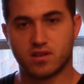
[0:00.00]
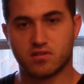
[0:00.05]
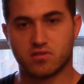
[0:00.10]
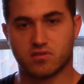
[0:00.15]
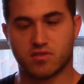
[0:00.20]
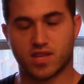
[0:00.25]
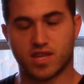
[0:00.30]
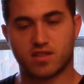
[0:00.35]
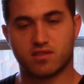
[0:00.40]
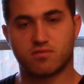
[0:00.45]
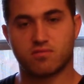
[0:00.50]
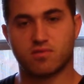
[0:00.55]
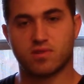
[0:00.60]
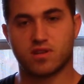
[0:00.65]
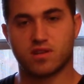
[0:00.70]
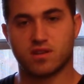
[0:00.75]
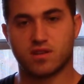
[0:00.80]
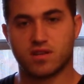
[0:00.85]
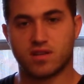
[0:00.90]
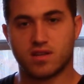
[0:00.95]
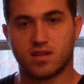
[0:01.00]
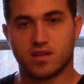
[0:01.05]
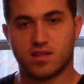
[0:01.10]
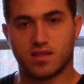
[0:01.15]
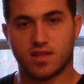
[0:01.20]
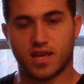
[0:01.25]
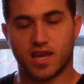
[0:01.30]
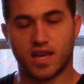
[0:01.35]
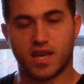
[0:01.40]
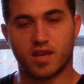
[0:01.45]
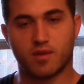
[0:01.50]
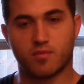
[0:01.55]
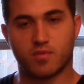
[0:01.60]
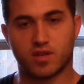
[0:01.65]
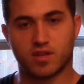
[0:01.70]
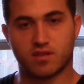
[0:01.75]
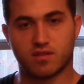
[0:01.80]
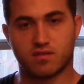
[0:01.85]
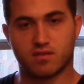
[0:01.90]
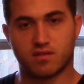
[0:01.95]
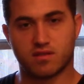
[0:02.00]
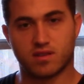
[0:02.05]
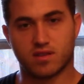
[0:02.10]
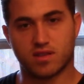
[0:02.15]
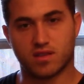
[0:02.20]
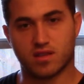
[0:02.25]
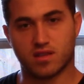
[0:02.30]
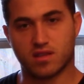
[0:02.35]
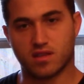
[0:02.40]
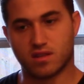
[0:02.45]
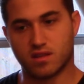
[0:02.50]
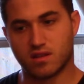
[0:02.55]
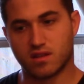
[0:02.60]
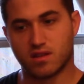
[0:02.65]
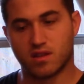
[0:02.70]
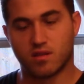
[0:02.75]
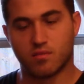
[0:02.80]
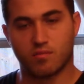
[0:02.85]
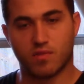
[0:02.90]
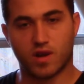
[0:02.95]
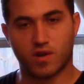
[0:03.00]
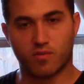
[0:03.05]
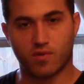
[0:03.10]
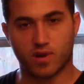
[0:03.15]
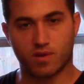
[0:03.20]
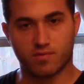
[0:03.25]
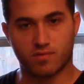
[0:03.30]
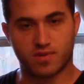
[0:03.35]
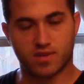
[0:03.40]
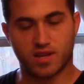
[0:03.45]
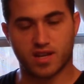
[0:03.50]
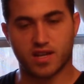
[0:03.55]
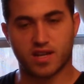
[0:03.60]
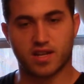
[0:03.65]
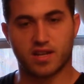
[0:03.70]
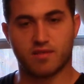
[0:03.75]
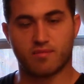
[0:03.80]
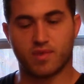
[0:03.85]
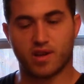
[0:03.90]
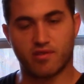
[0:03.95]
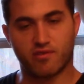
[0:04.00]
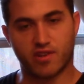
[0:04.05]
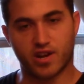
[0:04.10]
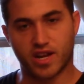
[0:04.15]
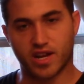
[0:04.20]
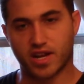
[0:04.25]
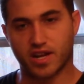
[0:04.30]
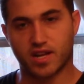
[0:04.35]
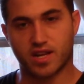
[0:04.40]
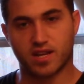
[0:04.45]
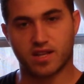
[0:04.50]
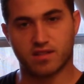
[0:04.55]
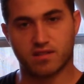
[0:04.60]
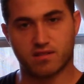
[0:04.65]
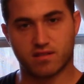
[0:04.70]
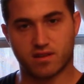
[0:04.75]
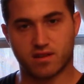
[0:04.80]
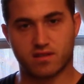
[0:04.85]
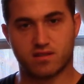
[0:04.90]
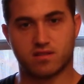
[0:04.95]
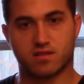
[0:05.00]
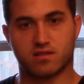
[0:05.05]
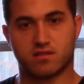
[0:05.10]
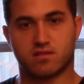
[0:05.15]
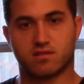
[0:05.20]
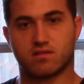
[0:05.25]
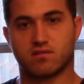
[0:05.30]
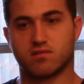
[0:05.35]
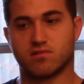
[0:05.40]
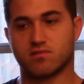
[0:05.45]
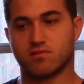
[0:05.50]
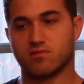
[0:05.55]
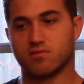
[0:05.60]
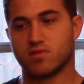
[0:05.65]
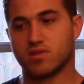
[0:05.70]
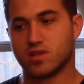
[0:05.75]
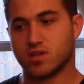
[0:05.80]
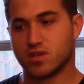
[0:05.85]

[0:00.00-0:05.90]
So that's what the aim is in my website and my writing and such is to